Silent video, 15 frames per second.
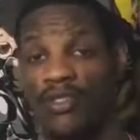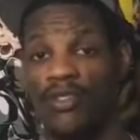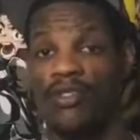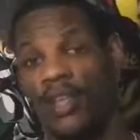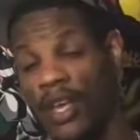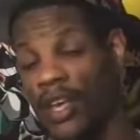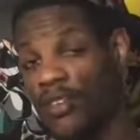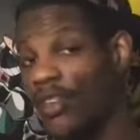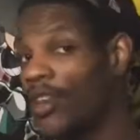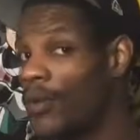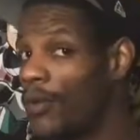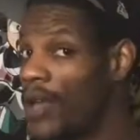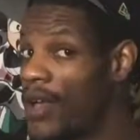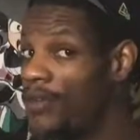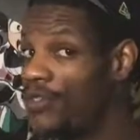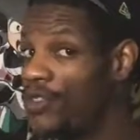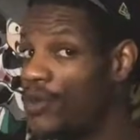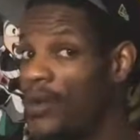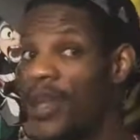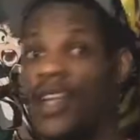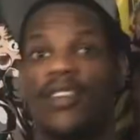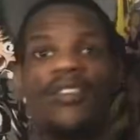Because we have 2
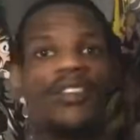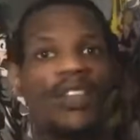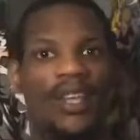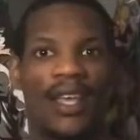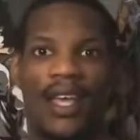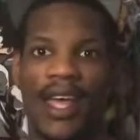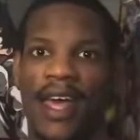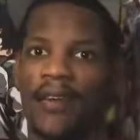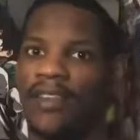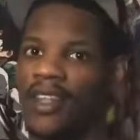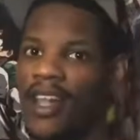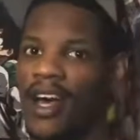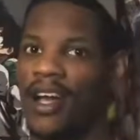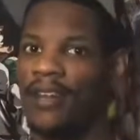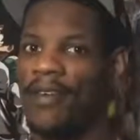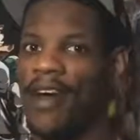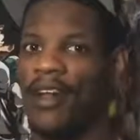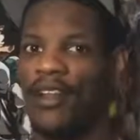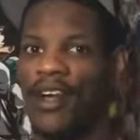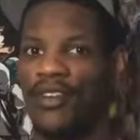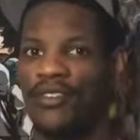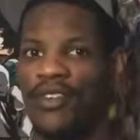weeks, I have a lot of
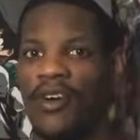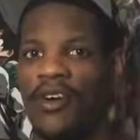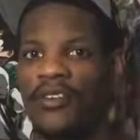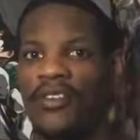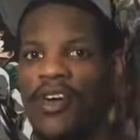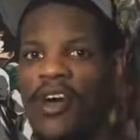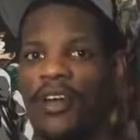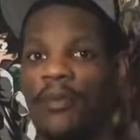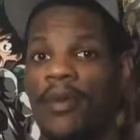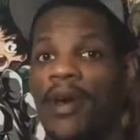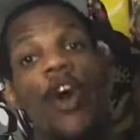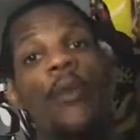Outlaw Star to talk about.